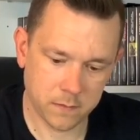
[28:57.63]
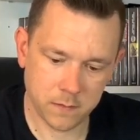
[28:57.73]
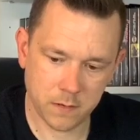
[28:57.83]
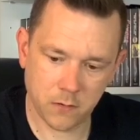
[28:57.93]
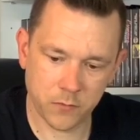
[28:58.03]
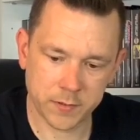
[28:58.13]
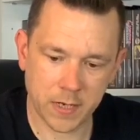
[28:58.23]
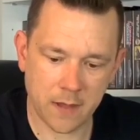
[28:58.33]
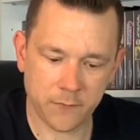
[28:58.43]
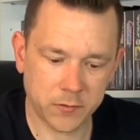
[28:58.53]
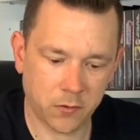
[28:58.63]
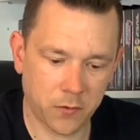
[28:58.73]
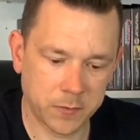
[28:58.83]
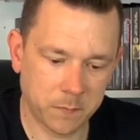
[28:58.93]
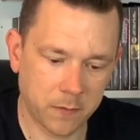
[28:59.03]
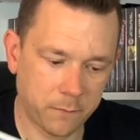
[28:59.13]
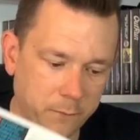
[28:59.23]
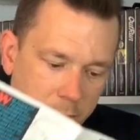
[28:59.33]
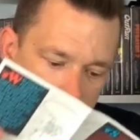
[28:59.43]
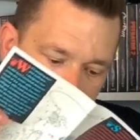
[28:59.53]
Oh, it's an advertisement
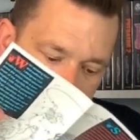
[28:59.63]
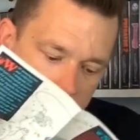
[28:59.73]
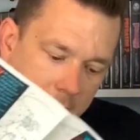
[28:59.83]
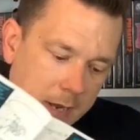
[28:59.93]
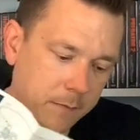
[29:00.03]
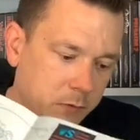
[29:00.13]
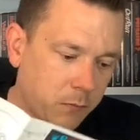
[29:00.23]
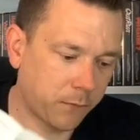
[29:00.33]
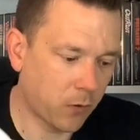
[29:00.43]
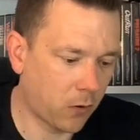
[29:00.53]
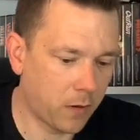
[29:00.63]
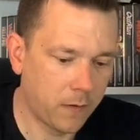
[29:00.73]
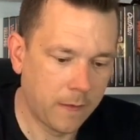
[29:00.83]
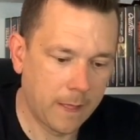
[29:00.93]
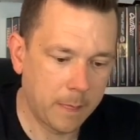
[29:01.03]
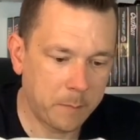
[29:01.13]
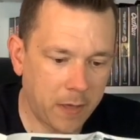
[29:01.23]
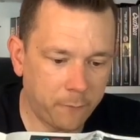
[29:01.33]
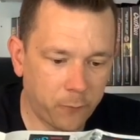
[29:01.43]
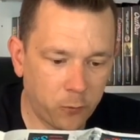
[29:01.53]
for other games. We've got
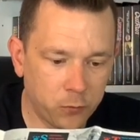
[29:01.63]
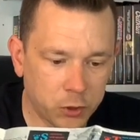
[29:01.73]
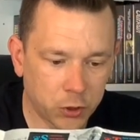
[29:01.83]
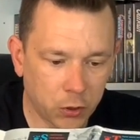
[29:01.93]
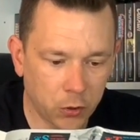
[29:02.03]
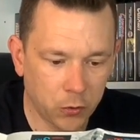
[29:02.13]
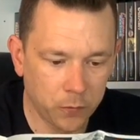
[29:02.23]
Pitfall 2,